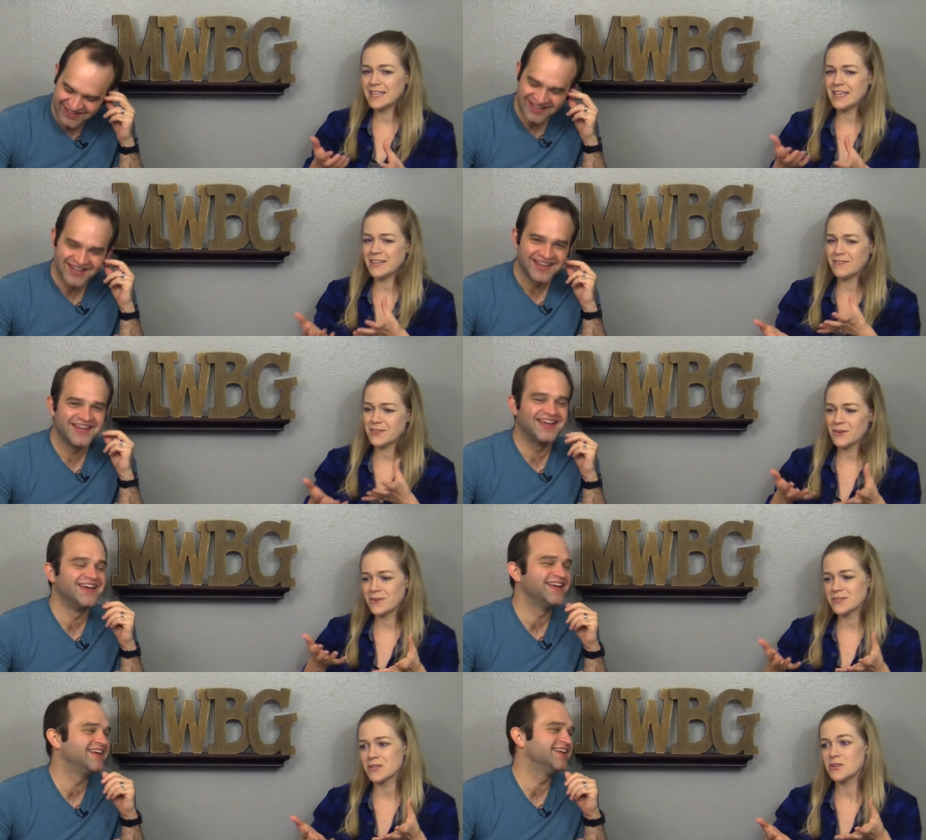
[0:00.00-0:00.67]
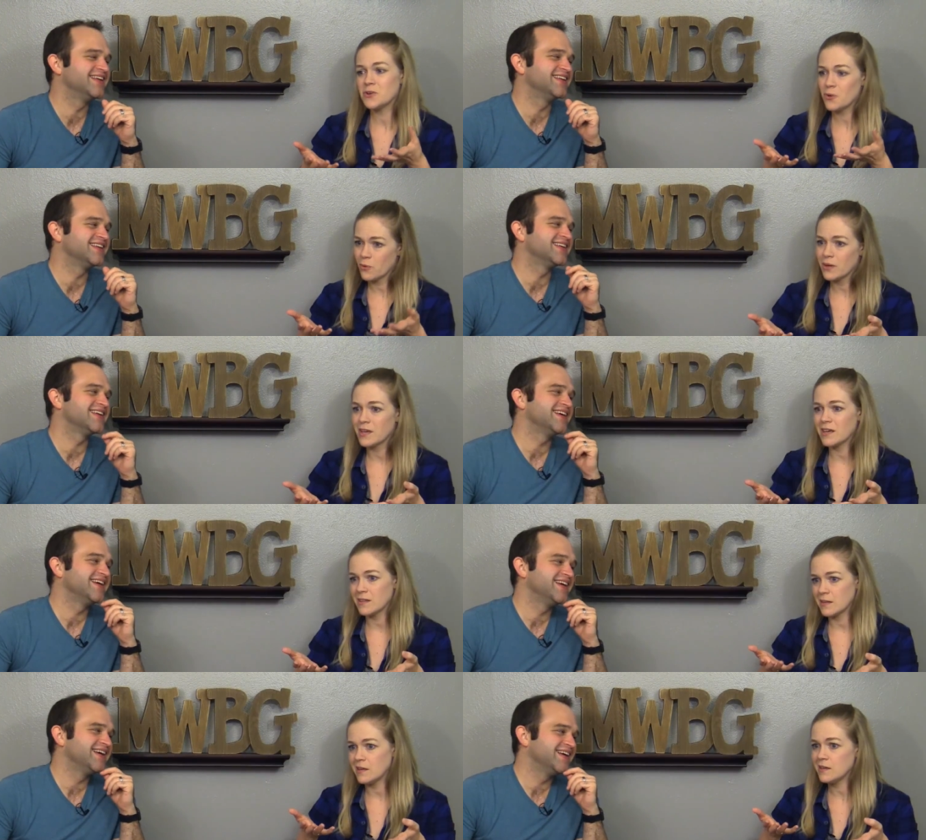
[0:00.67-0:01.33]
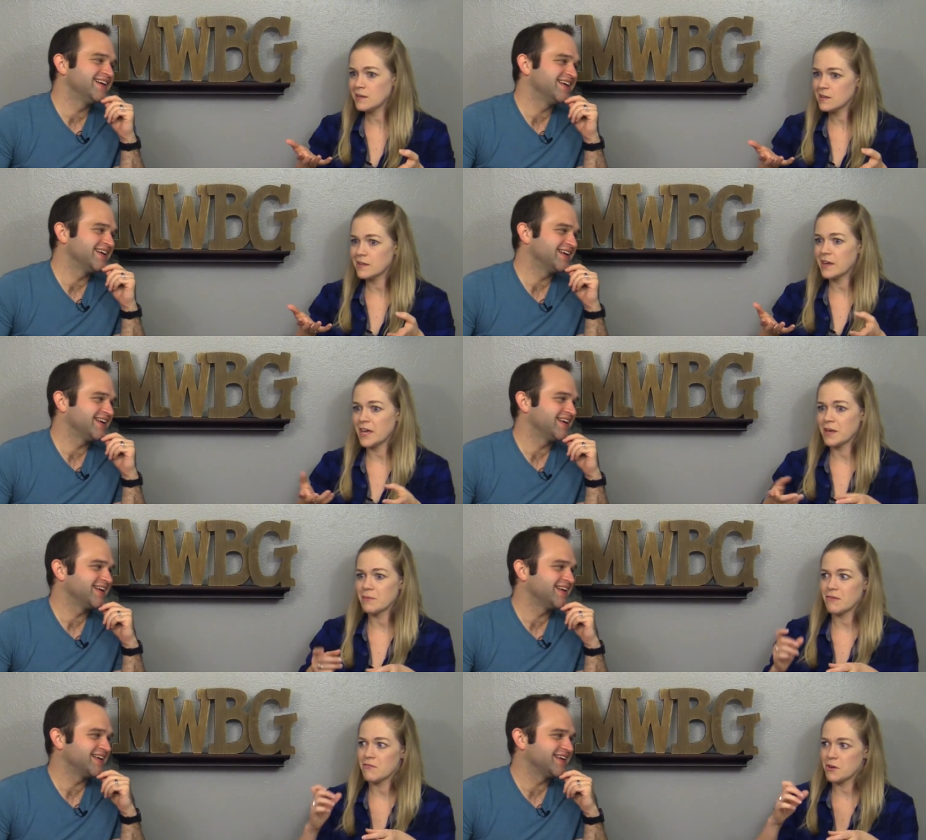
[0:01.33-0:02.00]
Speaker 1: even though it's annoying at the end of the game
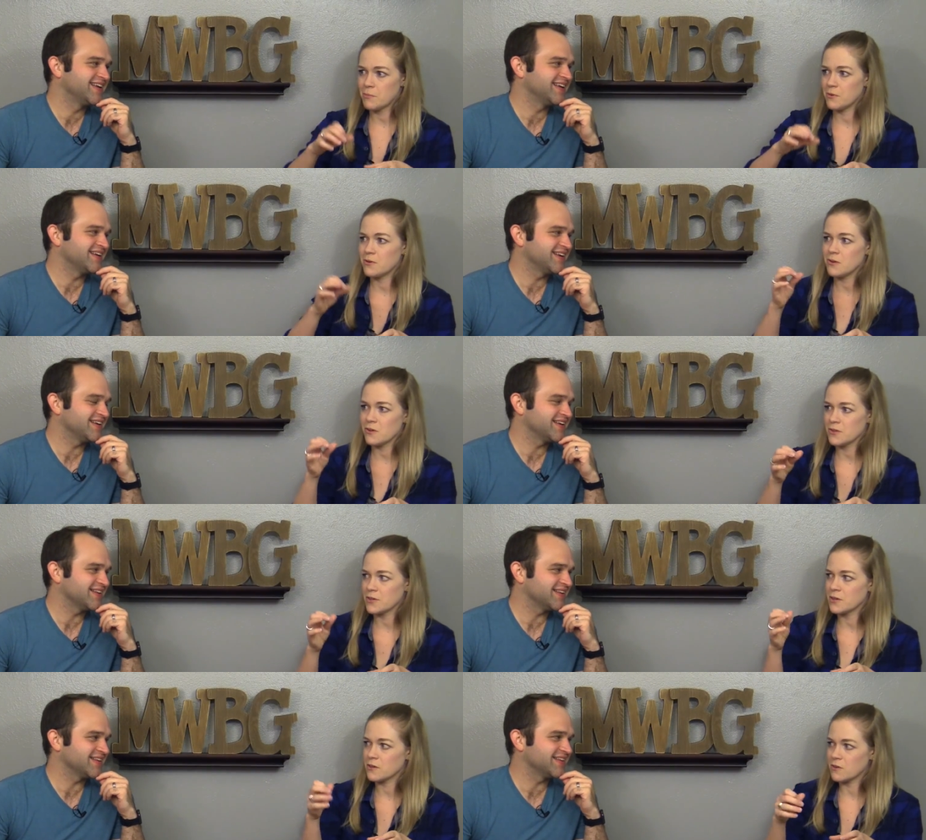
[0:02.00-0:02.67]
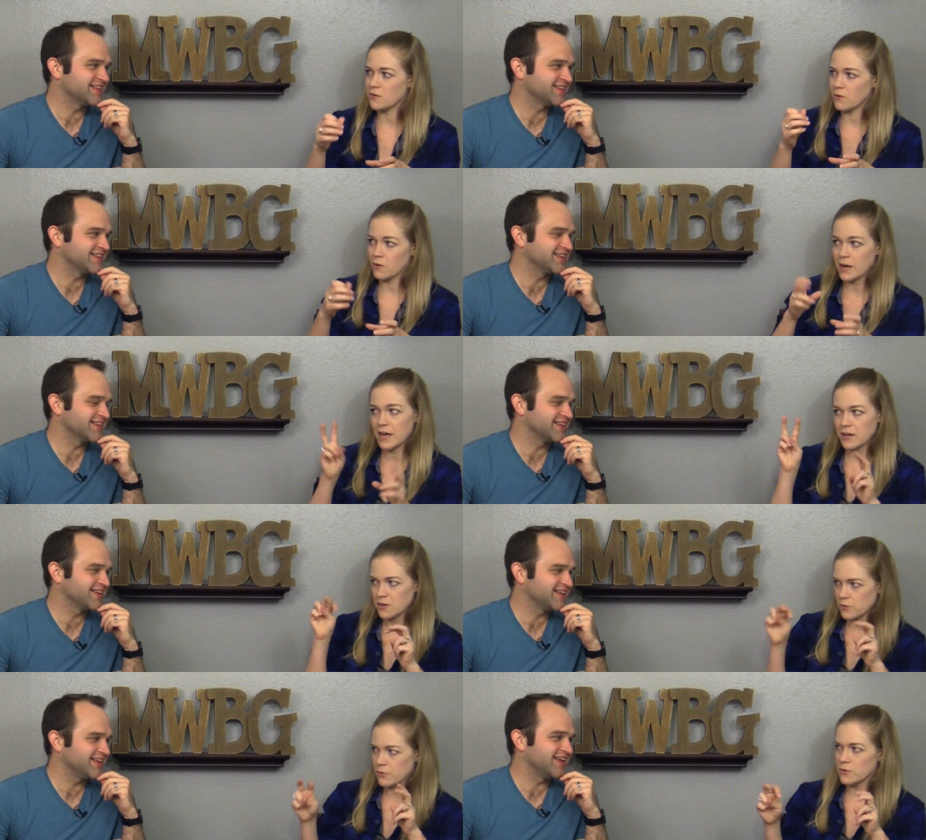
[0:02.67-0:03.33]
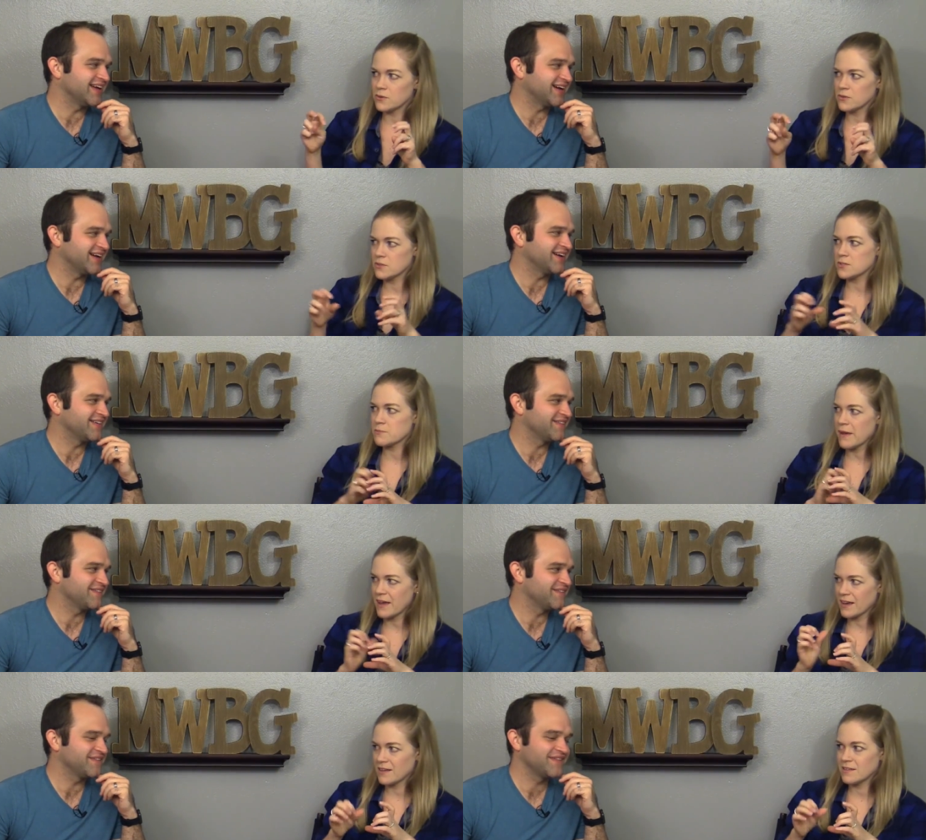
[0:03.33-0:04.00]
having to put all the granules yeah.
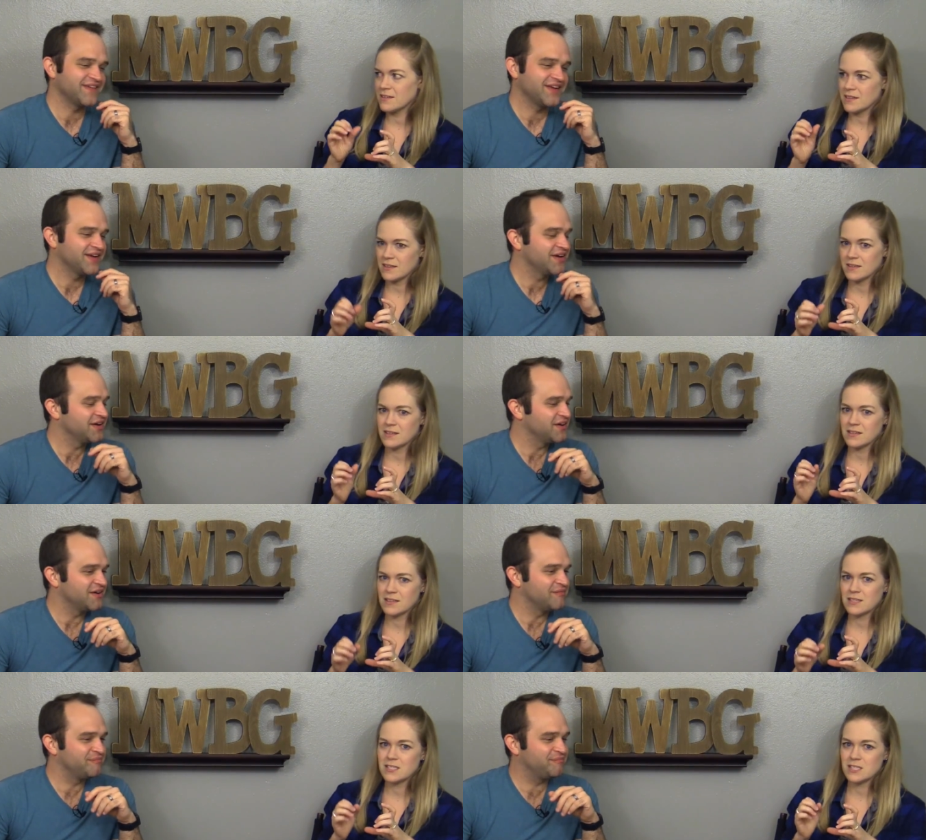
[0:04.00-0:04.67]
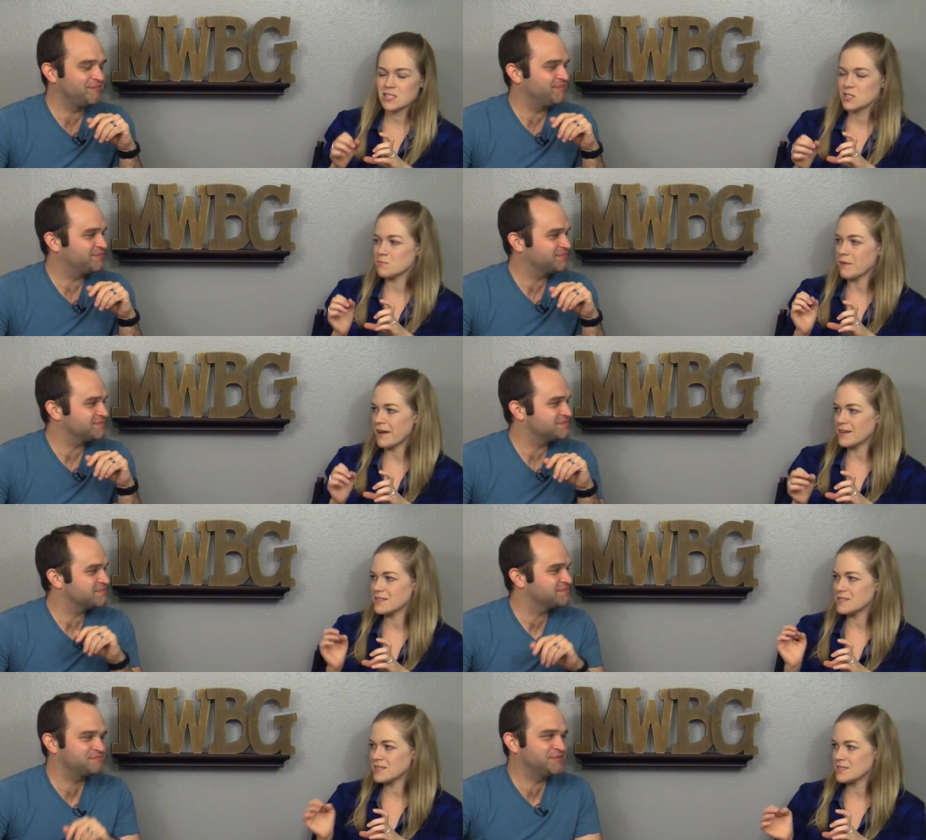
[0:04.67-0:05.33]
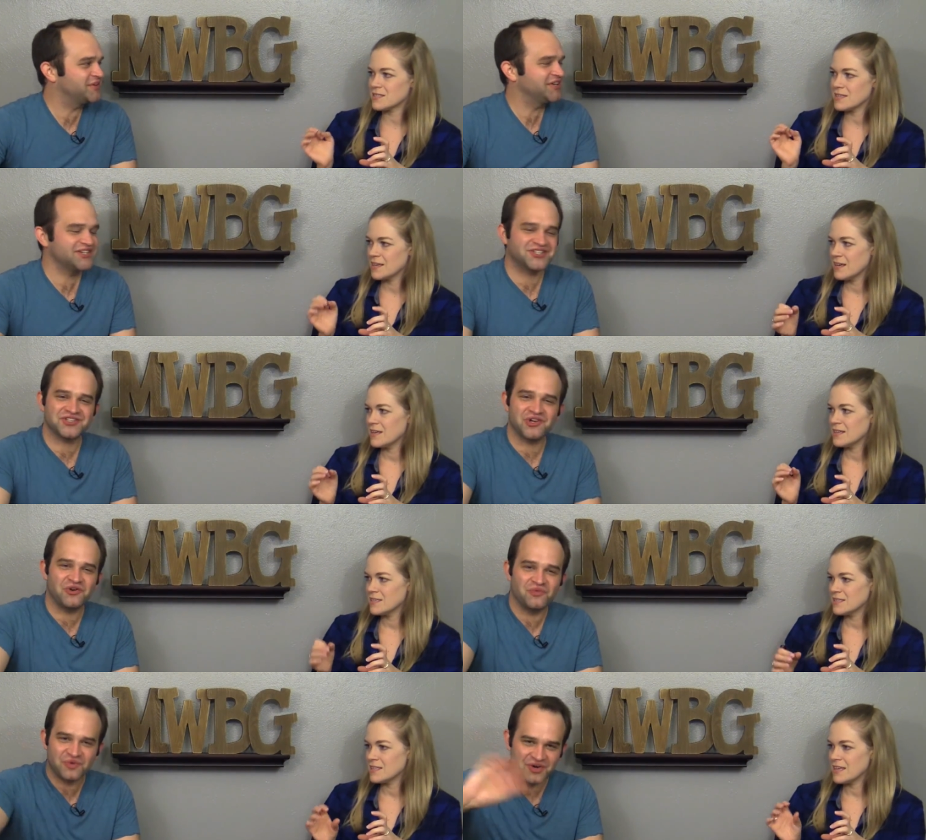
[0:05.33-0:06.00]
back into the
Speaker 2: spice but it's so
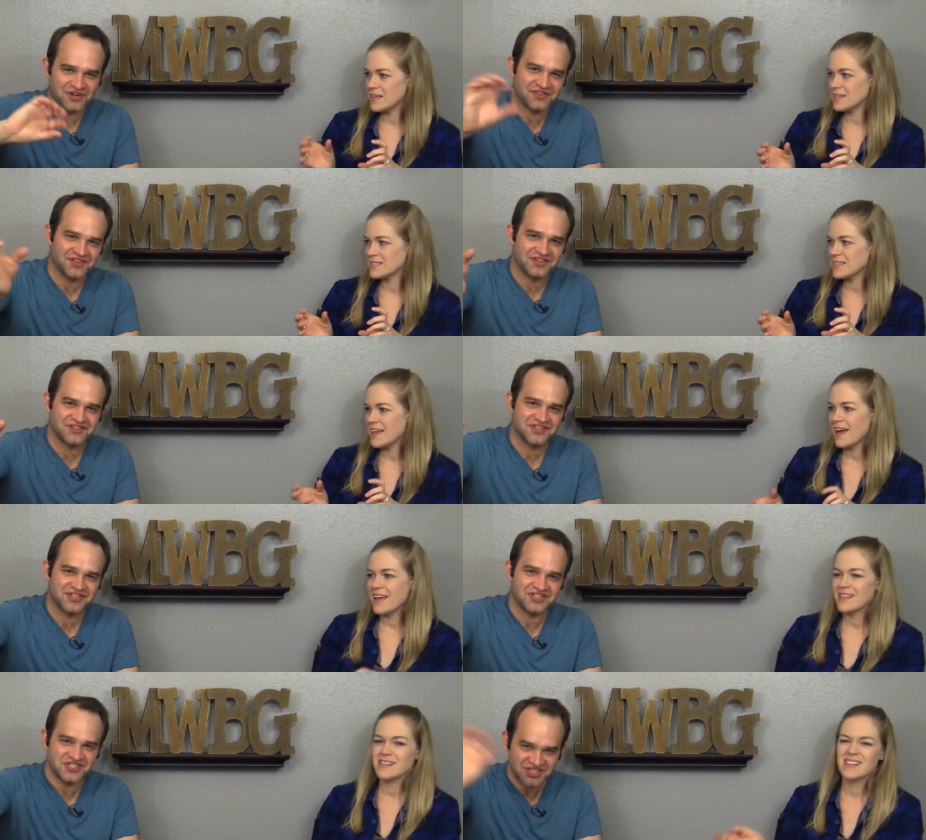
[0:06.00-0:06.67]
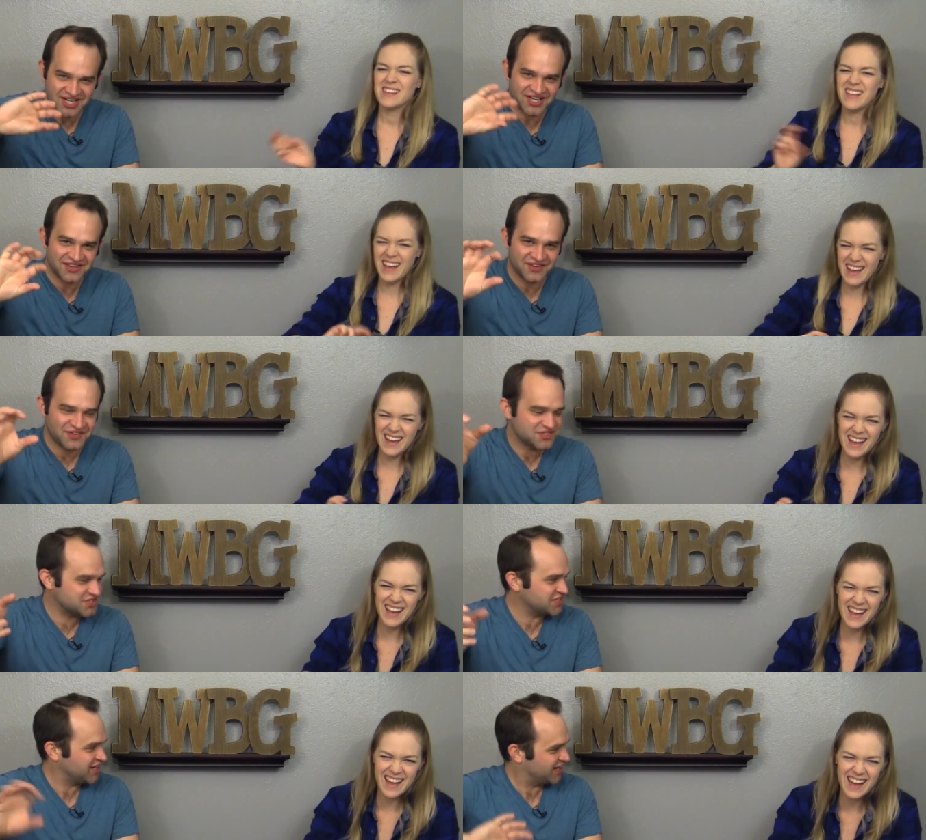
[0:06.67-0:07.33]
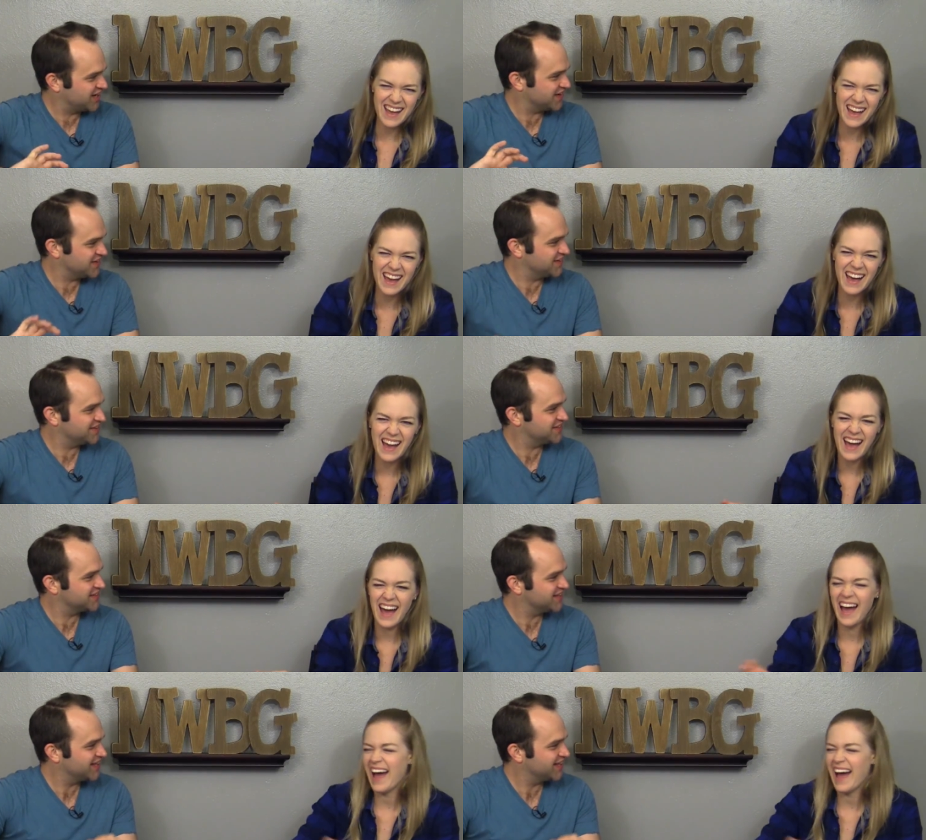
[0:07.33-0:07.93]
worth it to shake those shakers